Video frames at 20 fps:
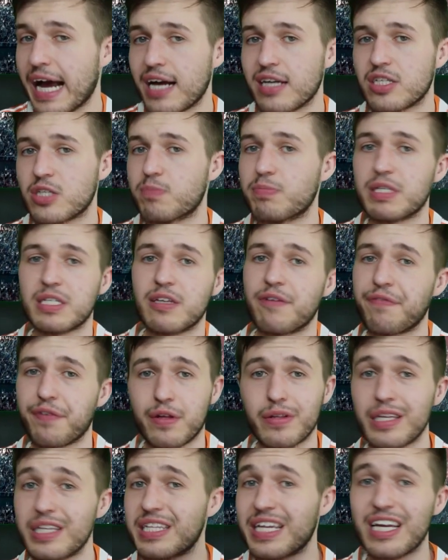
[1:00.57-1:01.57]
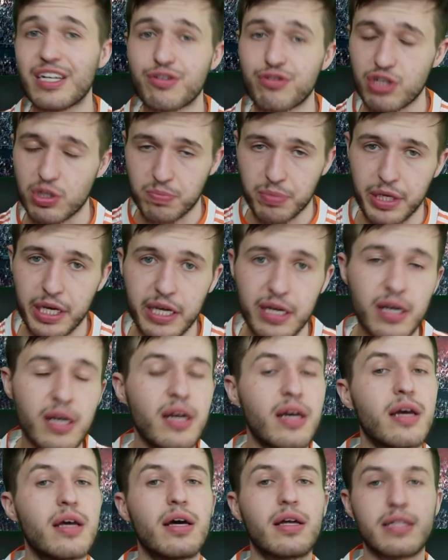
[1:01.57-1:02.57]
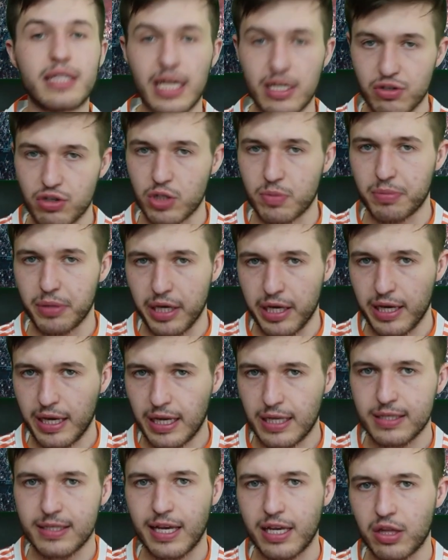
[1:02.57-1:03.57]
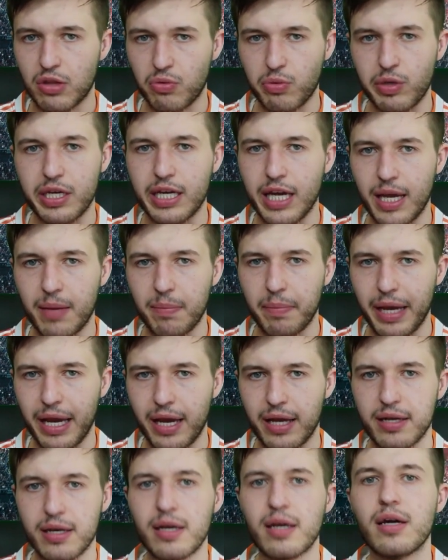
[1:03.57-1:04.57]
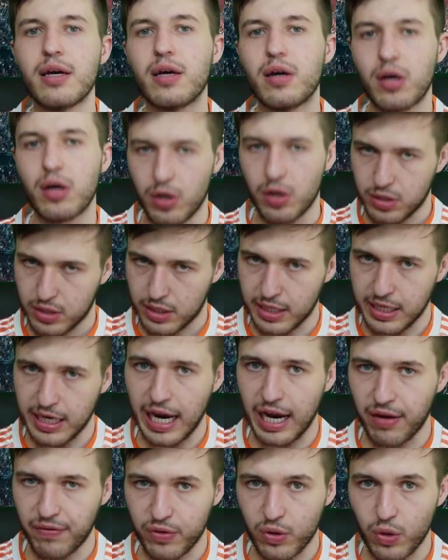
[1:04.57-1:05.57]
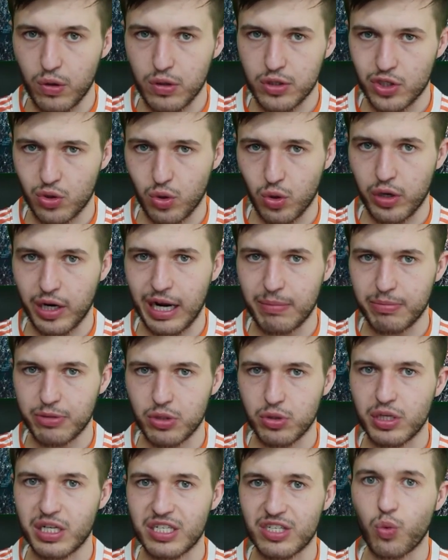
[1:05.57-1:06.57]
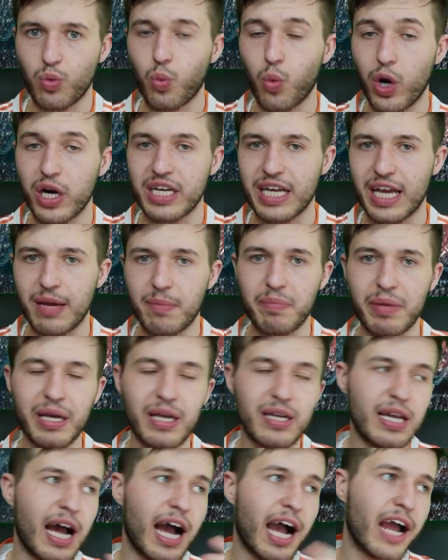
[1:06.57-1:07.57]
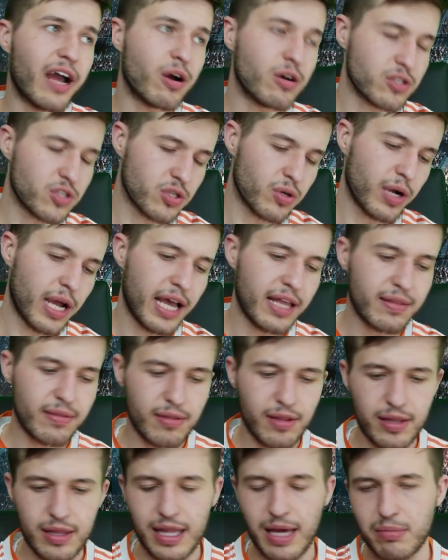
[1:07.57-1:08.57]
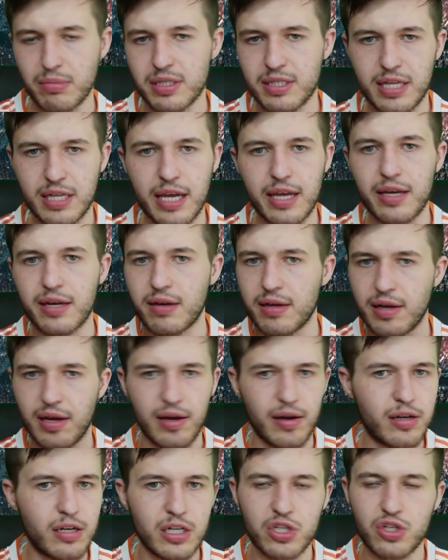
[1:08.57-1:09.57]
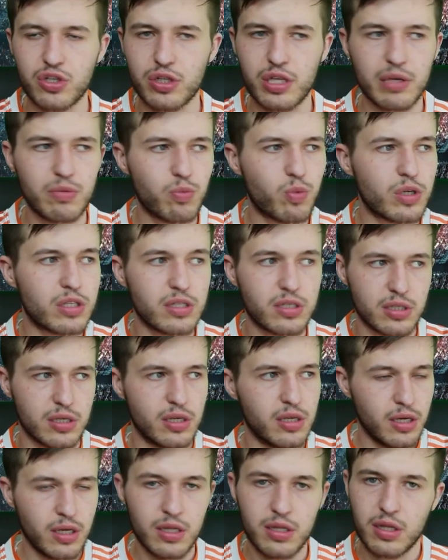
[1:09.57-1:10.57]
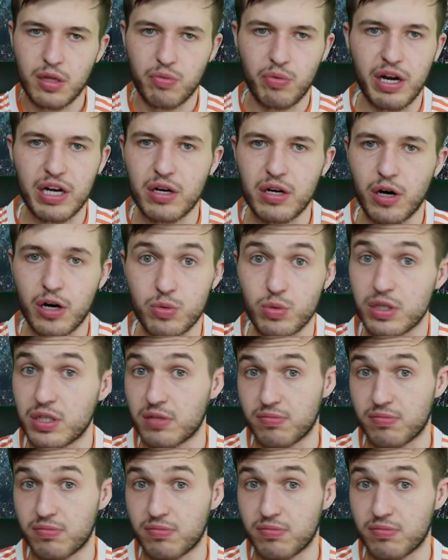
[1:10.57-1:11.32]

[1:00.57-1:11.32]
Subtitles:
specifically dangerous play. Dangerous play is a 3-game ban. Denial of a goal-scoring opportunity is a 1-game ban. I also had that mistake initially once the red card was